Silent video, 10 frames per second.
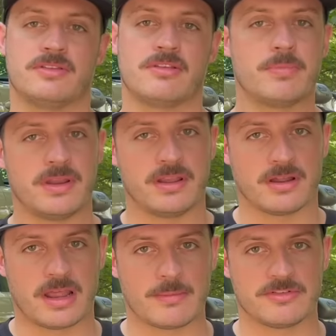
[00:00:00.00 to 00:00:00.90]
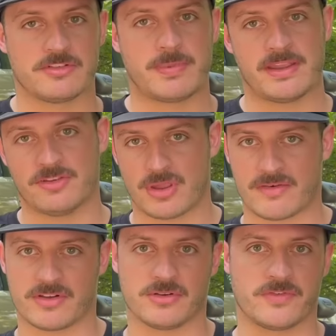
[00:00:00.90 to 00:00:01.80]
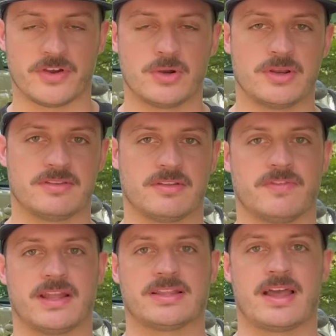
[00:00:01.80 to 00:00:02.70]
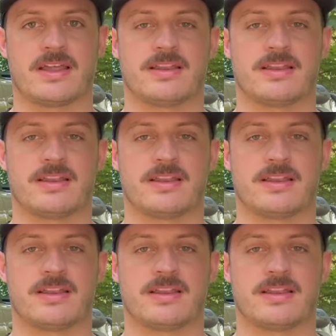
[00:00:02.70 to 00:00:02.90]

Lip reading: depending on how much space you have on your phone and stuff like that,